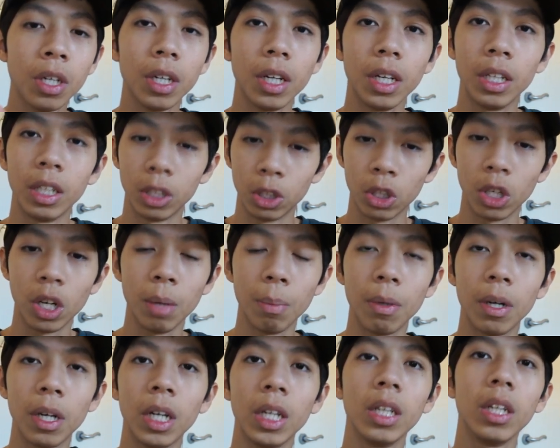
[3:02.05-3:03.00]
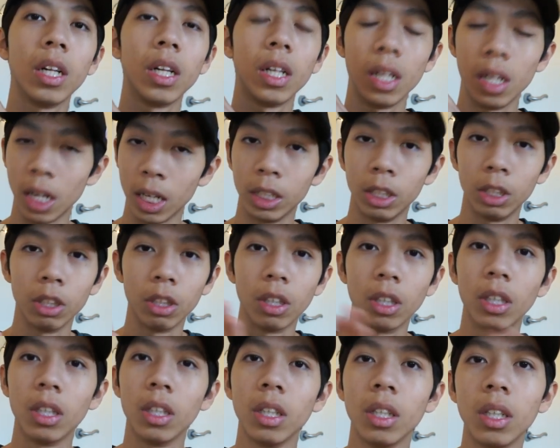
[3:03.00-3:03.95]
and a tripod, that's
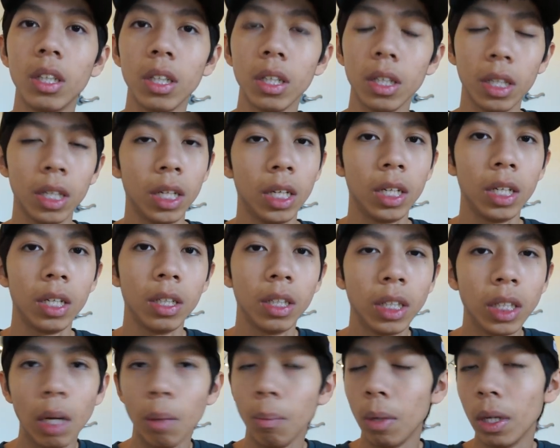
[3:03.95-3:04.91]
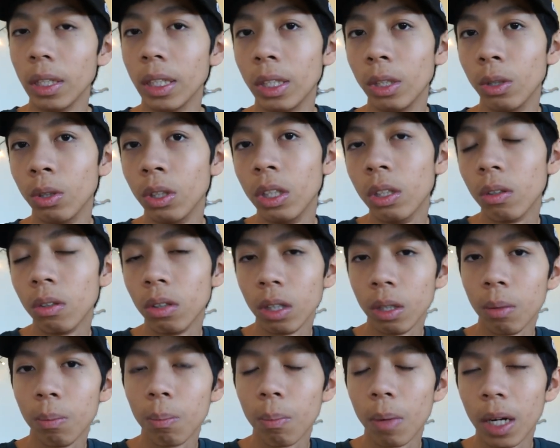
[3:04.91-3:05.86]
all. And sometimes you didn't
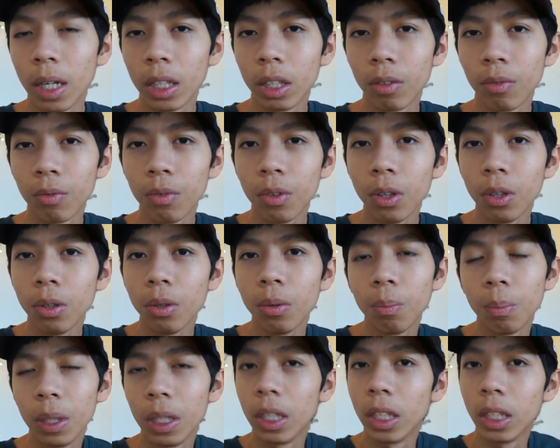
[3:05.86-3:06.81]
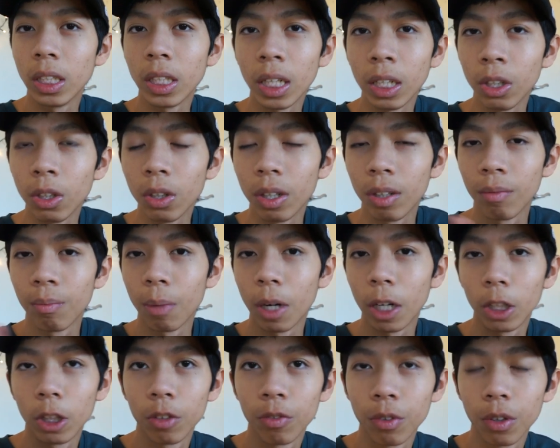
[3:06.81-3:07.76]
need microphone because I don't have
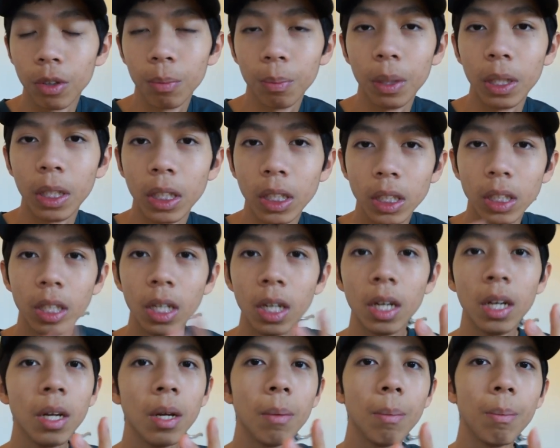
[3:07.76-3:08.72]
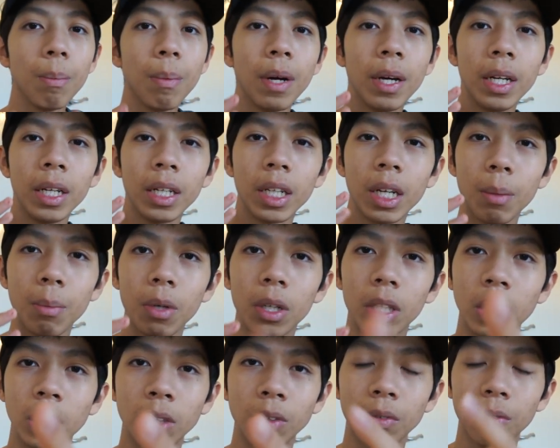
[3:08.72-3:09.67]
microphone because my camera
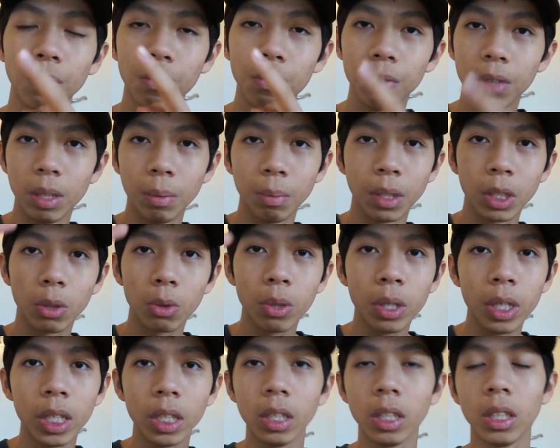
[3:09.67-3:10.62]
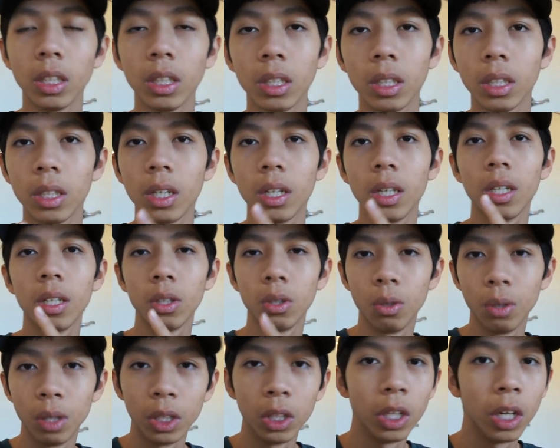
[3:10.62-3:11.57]
is flip screens
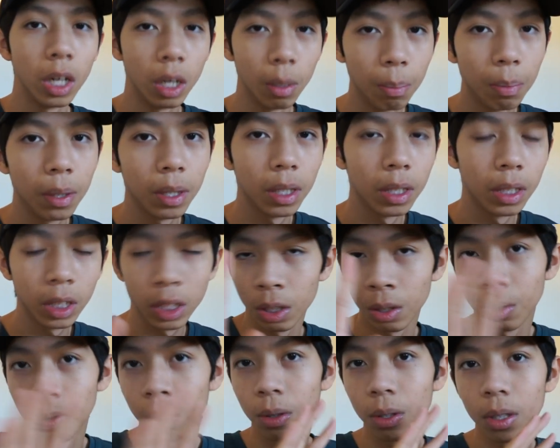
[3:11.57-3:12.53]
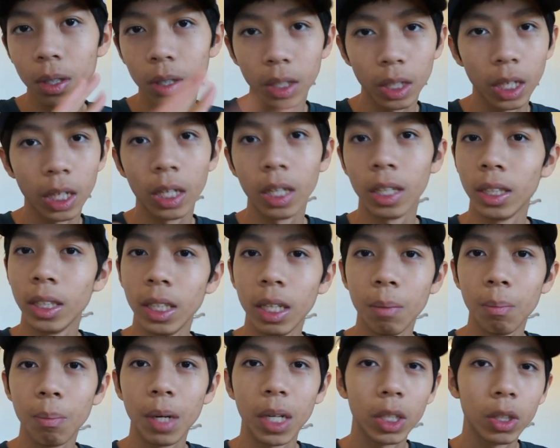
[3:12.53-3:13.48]
to the top. So can I
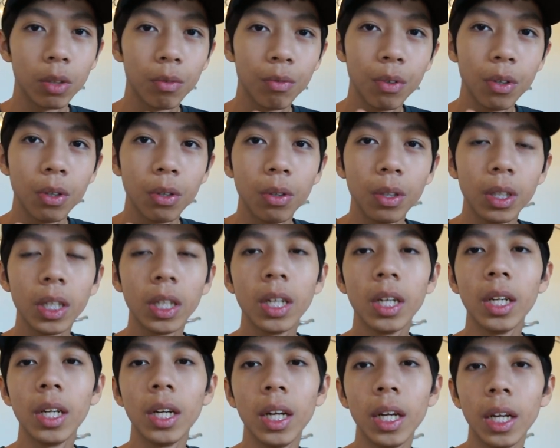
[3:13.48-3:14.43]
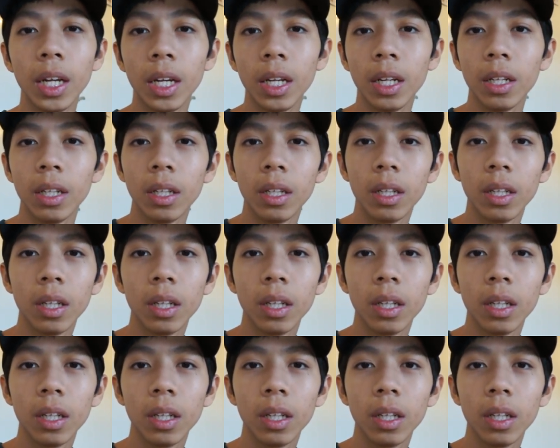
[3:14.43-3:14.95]
set microphone and